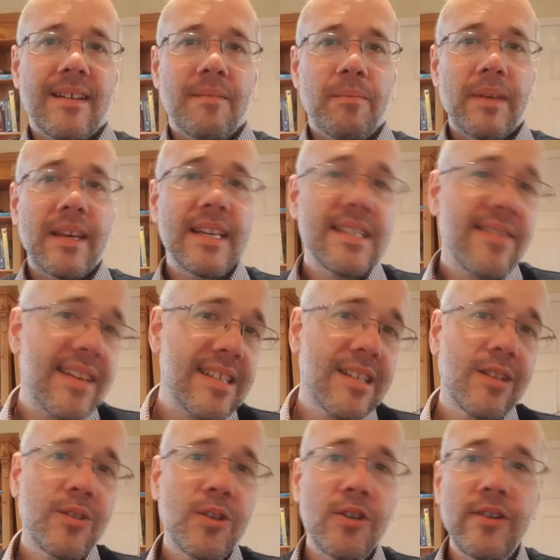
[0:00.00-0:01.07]
Because of his
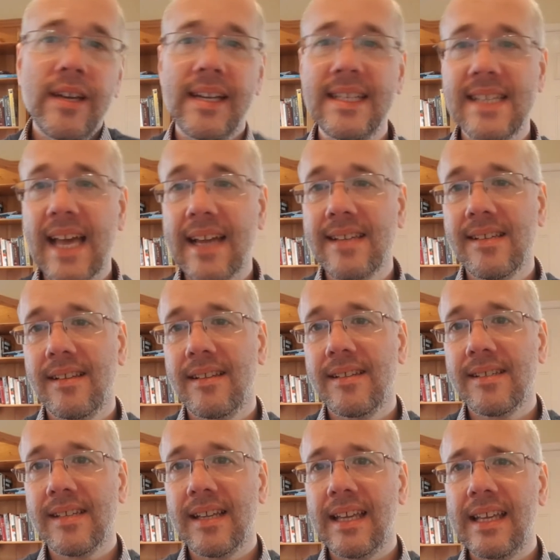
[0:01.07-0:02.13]
glory and his
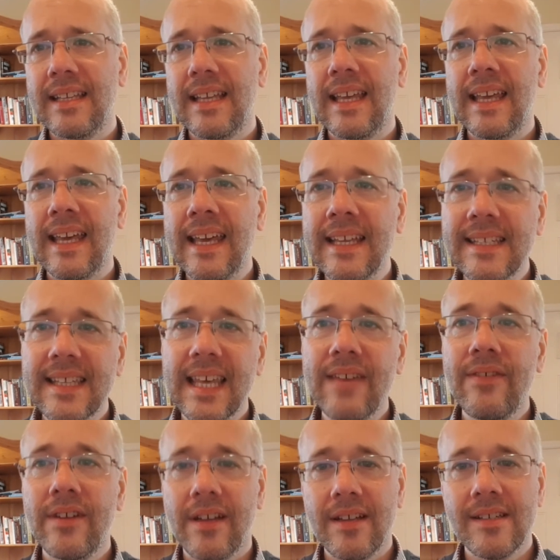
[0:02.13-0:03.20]
excellence, he's
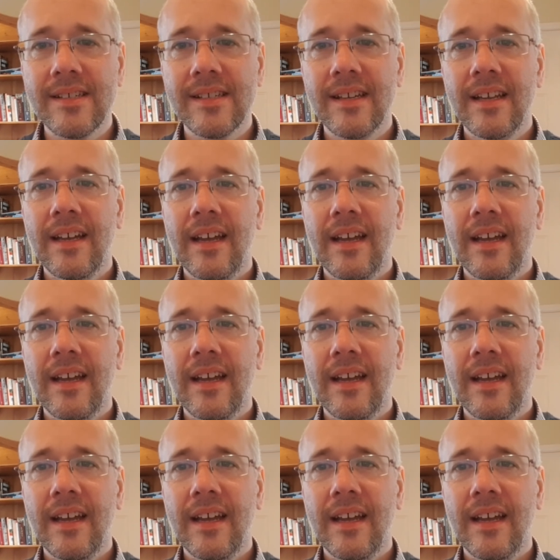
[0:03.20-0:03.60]
given us